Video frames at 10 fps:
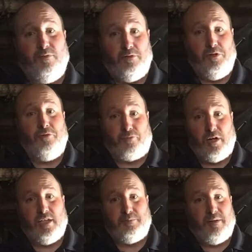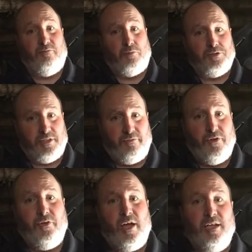good for us, but unfortunately for
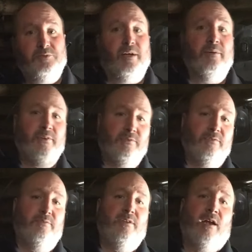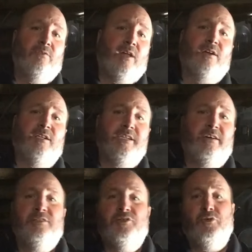you guys, we're not going to be able, not going to
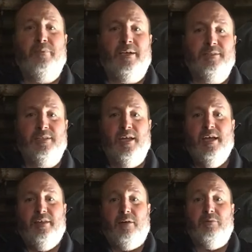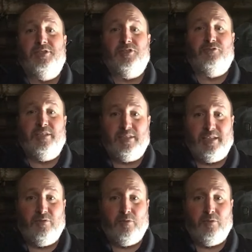tear into them because they were just recently